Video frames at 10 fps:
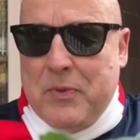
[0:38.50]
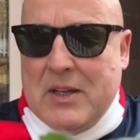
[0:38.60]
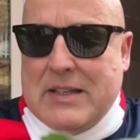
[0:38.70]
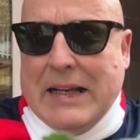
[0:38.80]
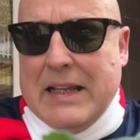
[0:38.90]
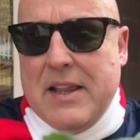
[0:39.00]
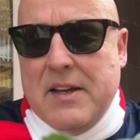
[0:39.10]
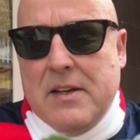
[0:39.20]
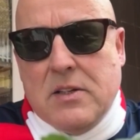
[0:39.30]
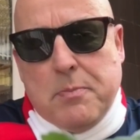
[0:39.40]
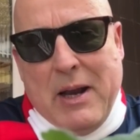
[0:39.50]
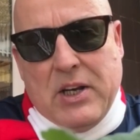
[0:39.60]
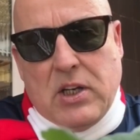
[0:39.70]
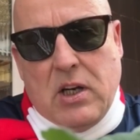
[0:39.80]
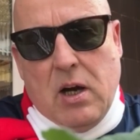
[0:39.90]
Sadly, the
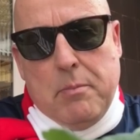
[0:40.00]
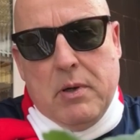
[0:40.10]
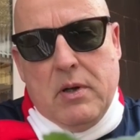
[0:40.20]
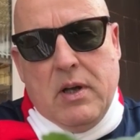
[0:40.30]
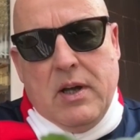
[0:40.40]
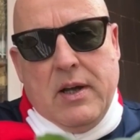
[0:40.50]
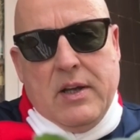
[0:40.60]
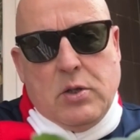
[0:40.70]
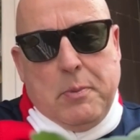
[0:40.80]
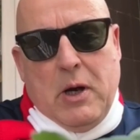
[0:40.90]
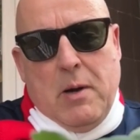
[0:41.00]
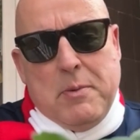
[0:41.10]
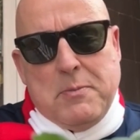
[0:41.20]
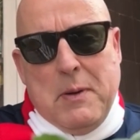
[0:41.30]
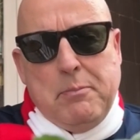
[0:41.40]
Spanish Cup, Super Cup,
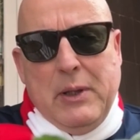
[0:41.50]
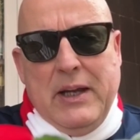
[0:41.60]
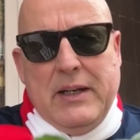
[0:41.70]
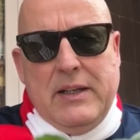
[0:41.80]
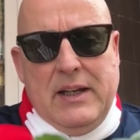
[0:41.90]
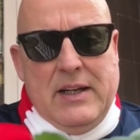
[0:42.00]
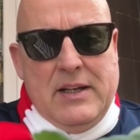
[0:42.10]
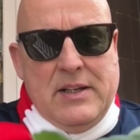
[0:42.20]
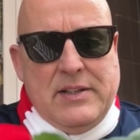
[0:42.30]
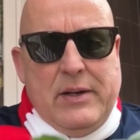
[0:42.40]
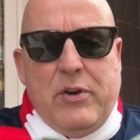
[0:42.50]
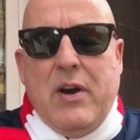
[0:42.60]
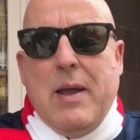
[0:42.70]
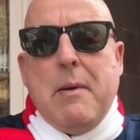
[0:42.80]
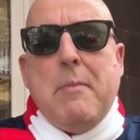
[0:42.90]
is being played in Saudi
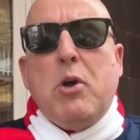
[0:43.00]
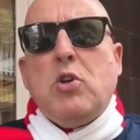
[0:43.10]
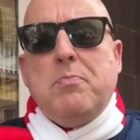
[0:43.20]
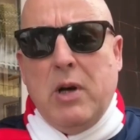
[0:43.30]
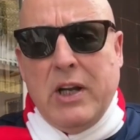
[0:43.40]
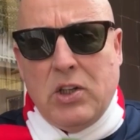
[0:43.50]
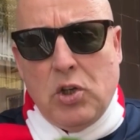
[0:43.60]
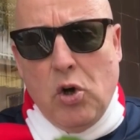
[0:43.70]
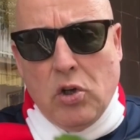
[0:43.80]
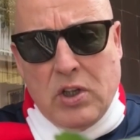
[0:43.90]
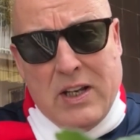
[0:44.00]
Arabia because money talks.